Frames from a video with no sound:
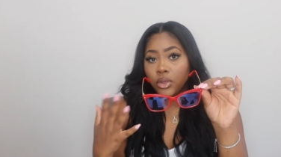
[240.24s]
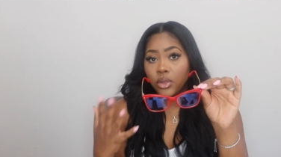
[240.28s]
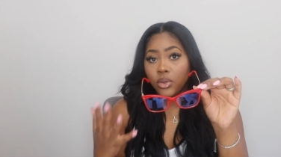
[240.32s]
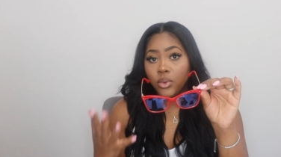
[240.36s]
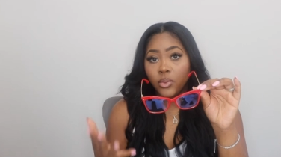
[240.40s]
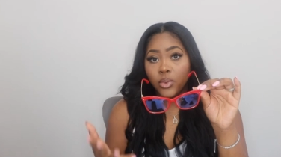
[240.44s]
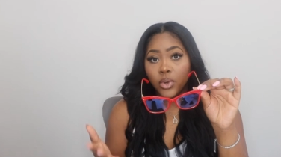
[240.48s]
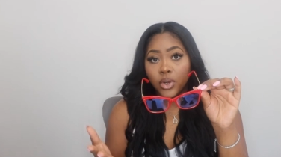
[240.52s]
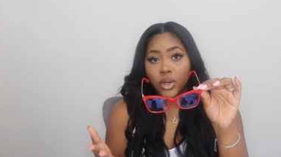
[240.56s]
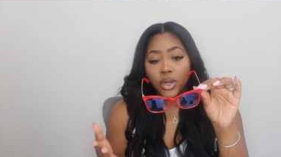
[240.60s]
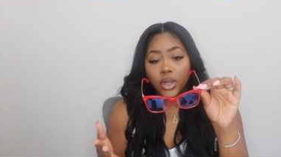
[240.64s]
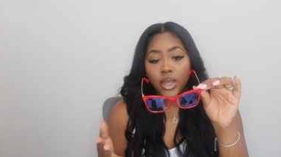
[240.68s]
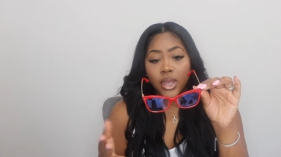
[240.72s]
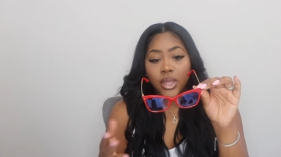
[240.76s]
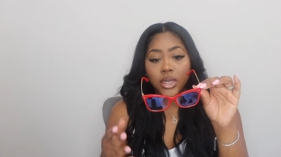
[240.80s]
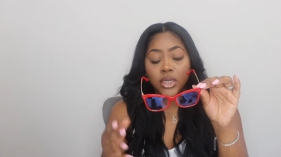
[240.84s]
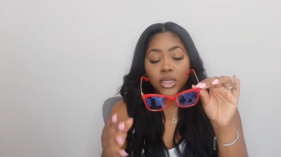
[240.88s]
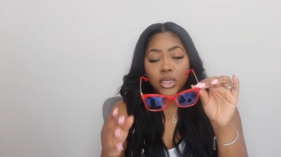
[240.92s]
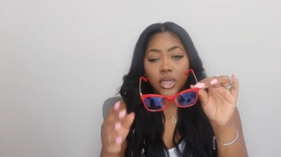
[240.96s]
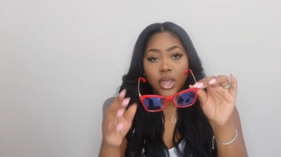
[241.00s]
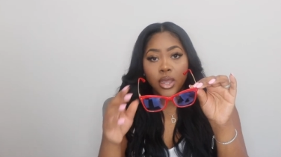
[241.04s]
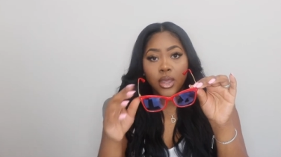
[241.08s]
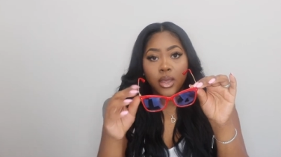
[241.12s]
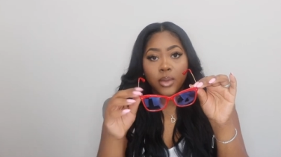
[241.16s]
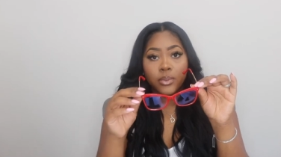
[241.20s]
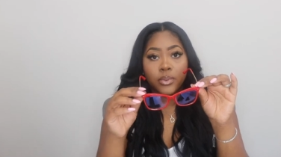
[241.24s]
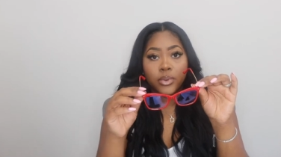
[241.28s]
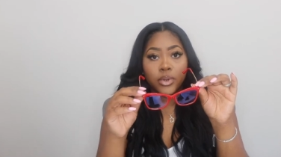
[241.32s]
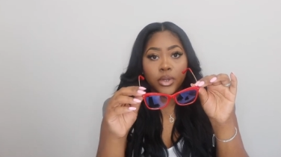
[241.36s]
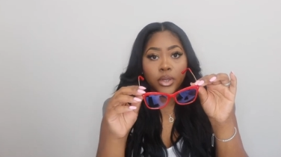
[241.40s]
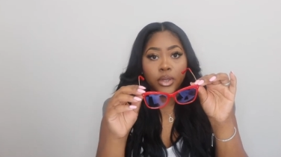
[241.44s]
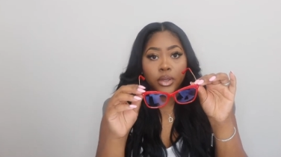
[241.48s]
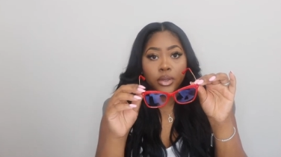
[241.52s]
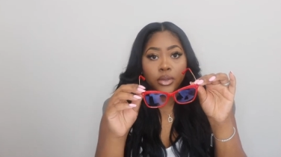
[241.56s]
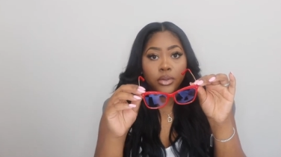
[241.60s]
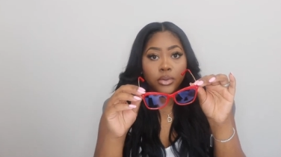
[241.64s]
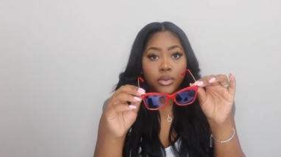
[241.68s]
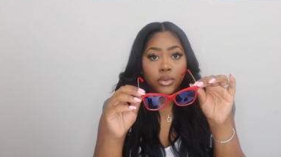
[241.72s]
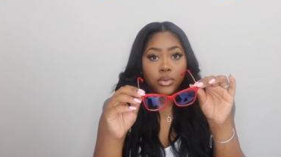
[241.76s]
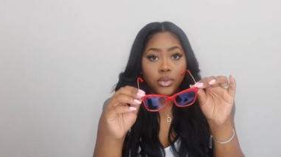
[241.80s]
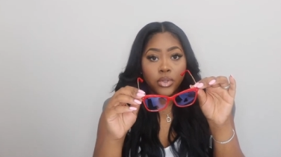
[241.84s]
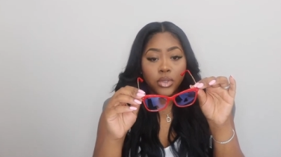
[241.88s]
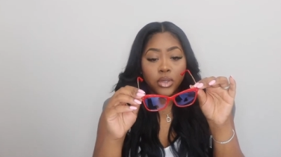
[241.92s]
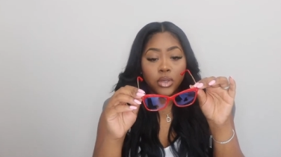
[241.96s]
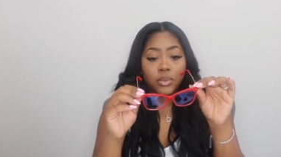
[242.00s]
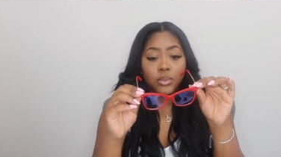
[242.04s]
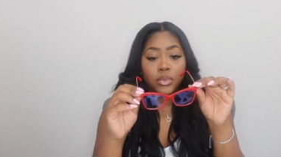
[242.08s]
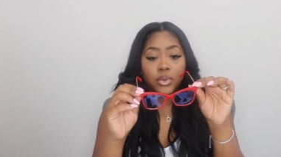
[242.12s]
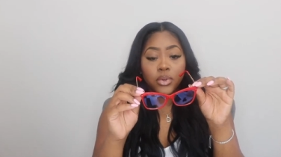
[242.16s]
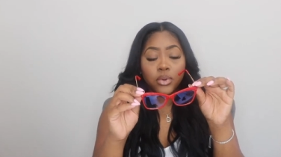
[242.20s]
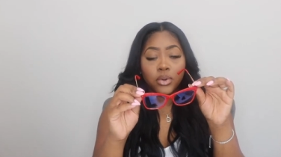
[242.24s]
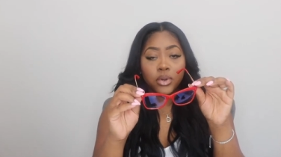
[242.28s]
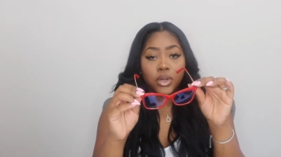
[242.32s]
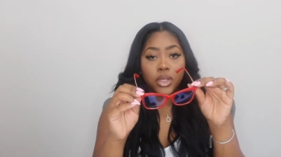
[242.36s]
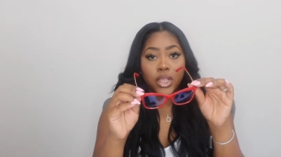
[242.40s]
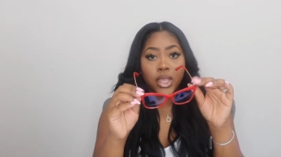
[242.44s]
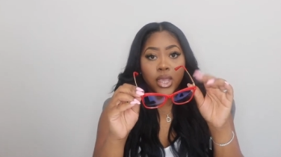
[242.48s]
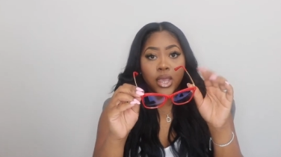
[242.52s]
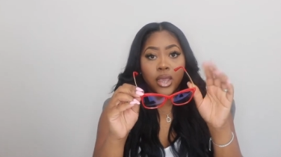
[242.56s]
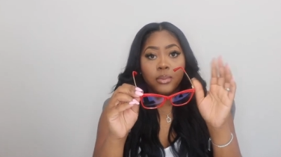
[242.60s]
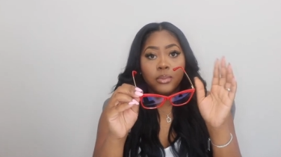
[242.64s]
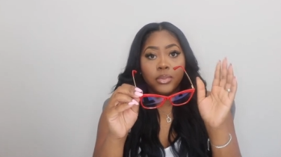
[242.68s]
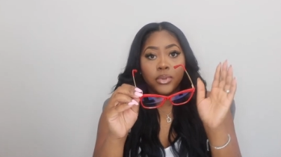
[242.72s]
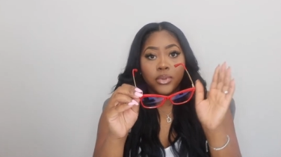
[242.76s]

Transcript: you work at a job where you use a computer a lot,